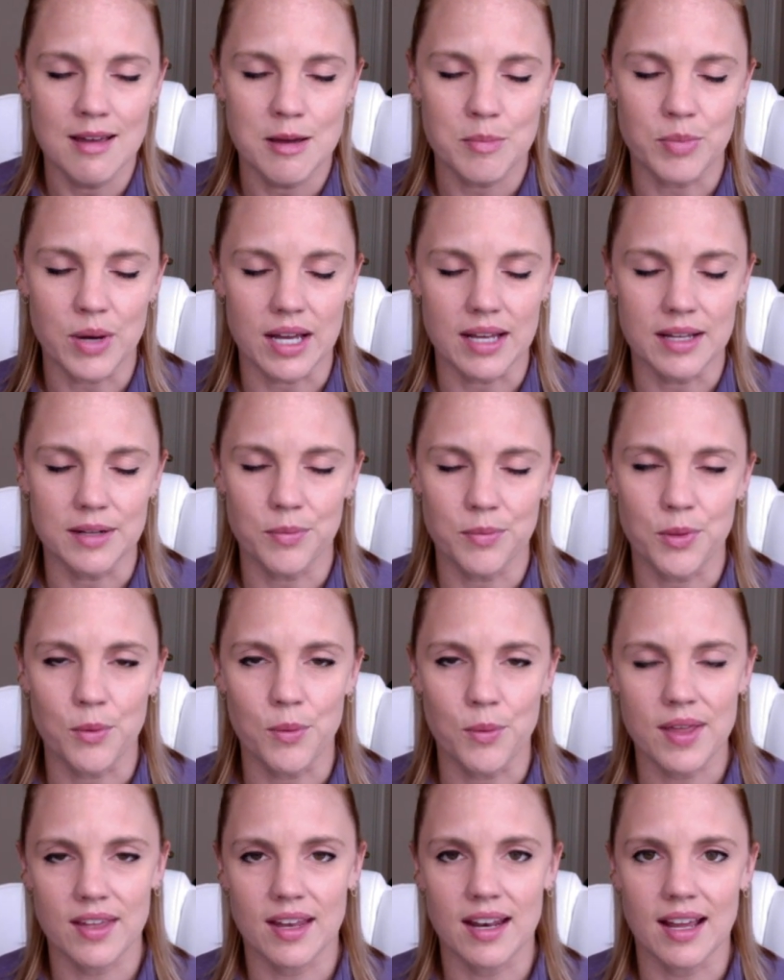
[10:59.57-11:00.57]
But the
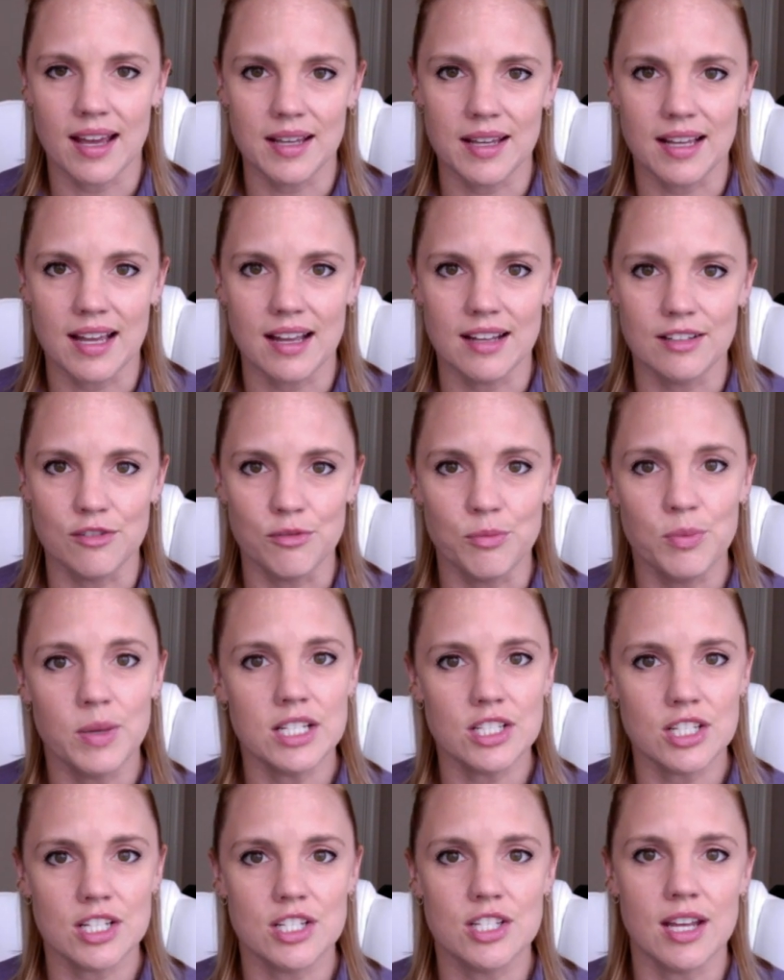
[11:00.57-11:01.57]
way that I kind of
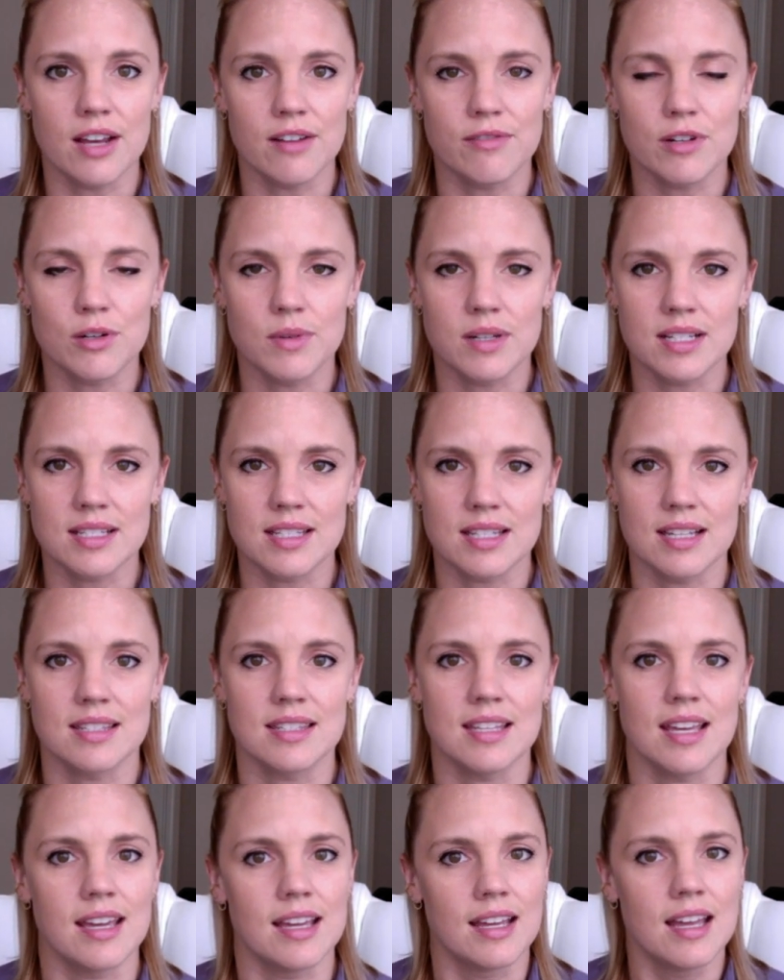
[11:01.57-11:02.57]
pitch it to everyone is I
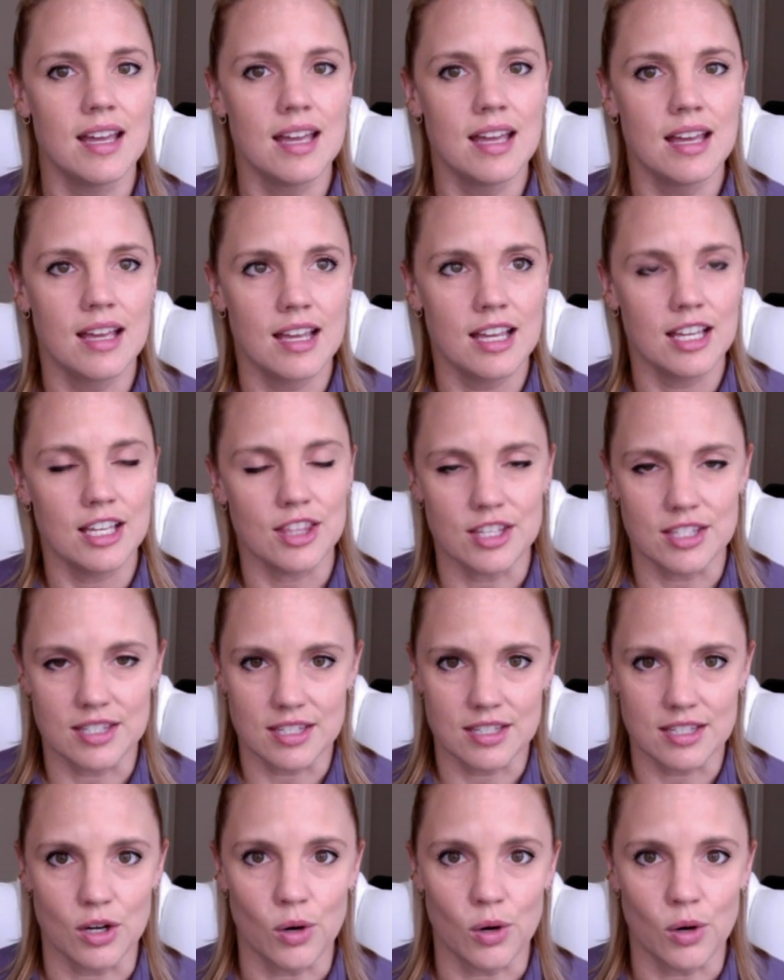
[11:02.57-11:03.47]
say, this is an